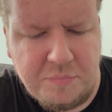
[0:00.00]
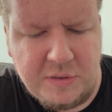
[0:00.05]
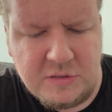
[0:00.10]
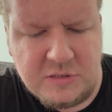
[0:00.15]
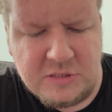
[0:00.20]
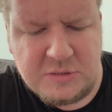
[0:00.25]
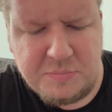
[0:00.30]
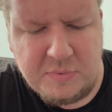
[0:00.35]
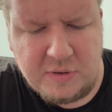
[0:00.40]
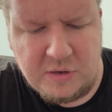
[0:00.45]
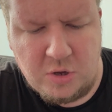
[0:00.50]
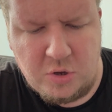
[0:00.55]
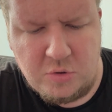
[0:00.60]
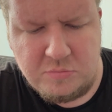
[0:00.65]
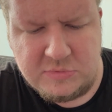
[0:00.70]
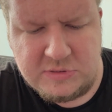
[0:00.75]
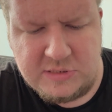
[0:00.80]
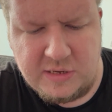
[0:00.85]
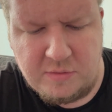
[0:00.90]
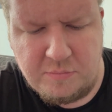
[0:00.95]
been to my
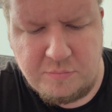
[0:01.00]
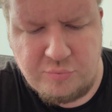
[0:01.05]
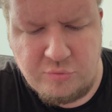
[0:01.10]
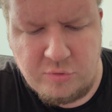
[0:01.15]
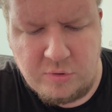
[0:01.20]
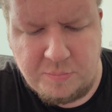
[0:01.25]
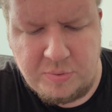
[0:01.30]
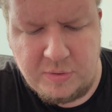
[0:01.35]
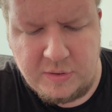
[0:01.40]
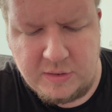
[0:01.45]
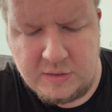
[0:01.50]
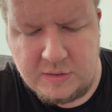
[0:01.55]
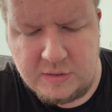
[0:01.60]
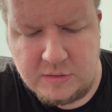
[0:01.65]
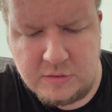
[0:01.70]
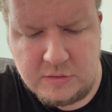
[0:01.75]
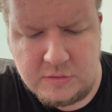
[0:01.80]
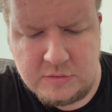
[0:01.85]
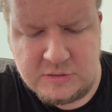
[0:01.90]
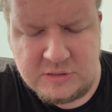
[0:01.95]
hometown
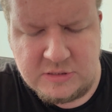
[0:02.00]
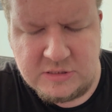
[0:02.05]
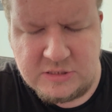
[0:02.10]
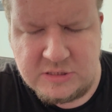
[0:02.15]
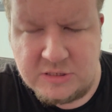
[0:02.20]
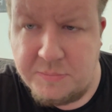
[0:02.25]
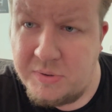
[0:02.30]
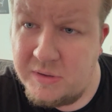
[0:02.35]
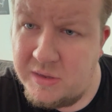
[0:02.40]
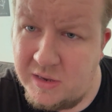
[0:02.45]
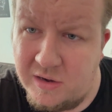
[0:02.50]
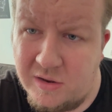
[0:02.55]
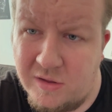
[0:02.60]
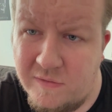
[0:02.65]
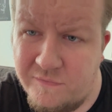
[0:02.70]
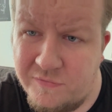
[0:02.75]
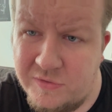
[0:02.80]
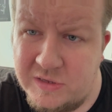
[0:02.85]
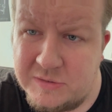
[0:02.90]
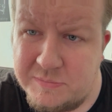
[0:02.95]
properly since the beginning
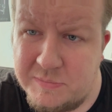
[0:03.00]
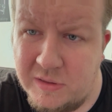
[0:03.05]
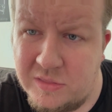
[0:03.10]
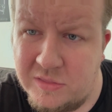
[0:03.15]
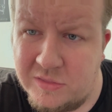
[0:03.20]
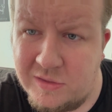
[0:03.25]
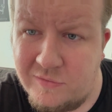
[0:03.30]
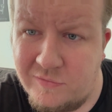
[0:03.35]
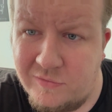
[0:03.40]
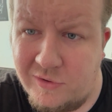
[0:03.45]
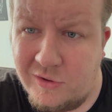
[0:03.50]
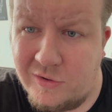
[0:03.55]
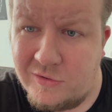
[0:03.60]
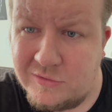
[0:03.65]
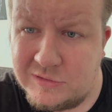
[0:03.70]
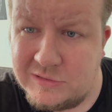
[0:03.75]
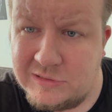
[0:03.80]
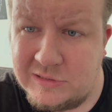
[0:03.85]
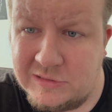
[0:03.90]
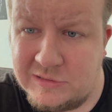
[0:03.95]
of these monthly vlogs.